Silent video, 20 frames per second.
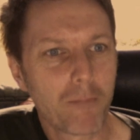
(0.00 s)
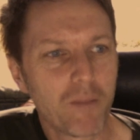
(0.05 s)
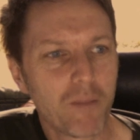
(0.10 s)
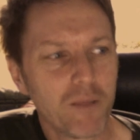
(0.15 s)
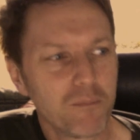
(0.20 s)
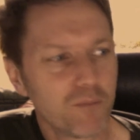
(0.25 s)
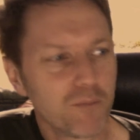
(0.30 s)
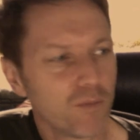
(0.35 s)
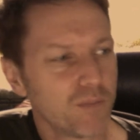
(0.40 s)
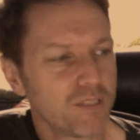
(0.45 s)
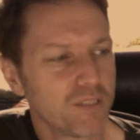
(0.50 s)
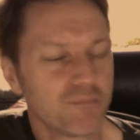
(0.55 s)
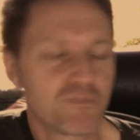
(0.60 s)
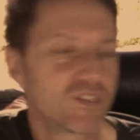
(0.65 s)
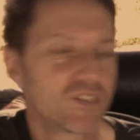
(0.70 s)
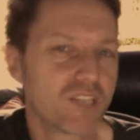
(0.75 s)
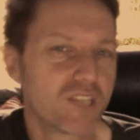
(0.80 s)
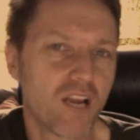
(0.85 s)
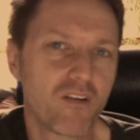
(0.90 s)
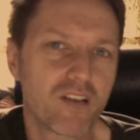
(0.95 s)
probably
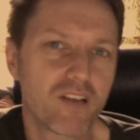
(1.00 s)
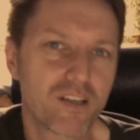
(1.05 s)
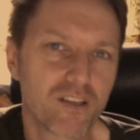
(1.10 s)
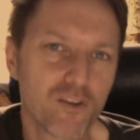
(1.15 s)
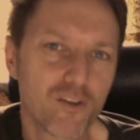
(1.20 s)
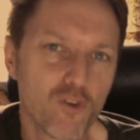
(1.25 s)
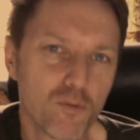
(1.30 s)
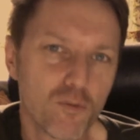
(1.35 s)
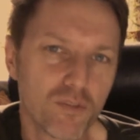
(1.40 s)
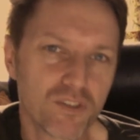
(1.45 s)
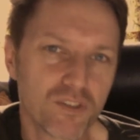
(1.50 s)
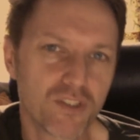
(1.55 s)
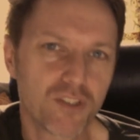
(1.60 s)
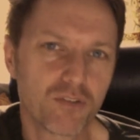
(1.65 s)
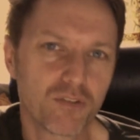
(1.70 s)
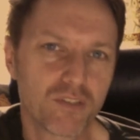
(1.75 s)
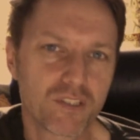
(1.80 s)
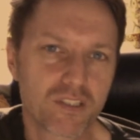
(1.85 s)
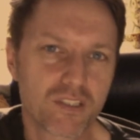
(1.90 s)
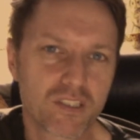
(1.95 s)
sharing an enormous
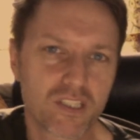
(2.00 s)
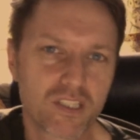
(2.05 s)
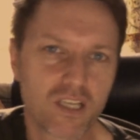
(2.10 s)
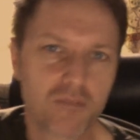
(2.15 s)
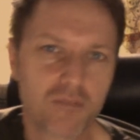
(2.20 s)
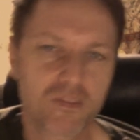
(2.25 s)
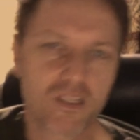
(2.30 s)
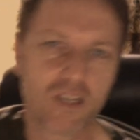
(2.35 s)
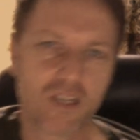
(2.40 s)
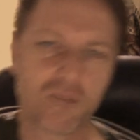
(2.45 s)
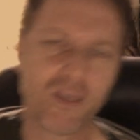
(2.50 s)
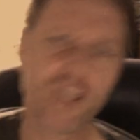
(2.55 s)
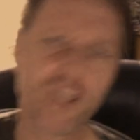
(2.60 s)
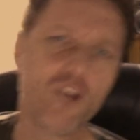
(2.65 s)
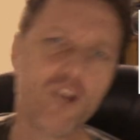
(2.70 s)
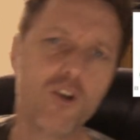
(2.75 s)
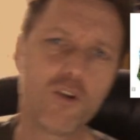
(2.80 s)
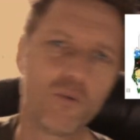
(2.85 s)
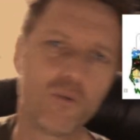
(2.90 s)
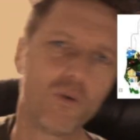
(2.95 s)
joint at the same time. And
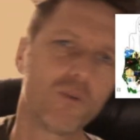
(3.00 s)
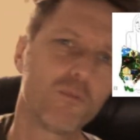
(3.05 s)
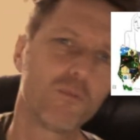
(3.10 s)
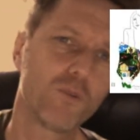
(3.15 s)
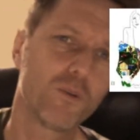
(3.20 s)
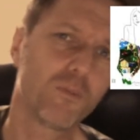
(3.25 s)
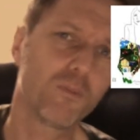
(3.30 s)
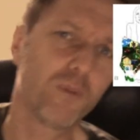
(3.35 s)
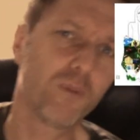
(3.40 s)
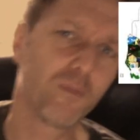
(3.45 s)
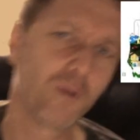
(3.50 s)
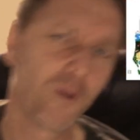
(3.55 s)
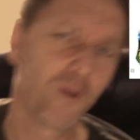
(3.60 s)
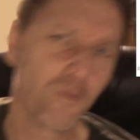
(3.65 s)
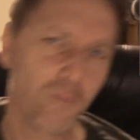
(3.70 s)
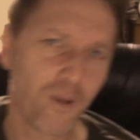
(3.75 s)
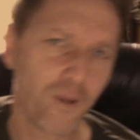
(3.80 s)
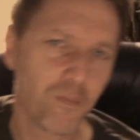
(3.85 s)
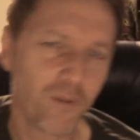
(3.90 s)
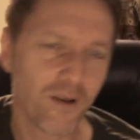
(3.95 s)
who wouldn't want to
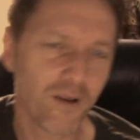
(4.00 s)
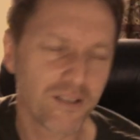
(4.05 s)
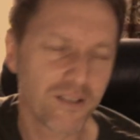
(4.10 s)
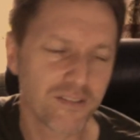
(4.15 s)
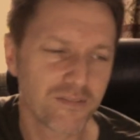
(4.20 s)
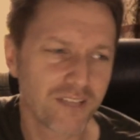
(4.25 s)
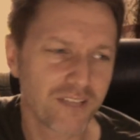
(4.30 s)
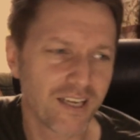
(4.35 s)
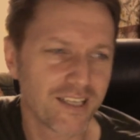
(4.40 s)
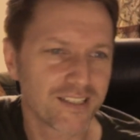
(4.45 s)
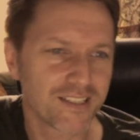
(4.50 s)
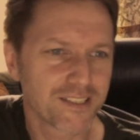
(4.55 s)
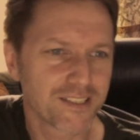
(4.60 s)
be a part of that?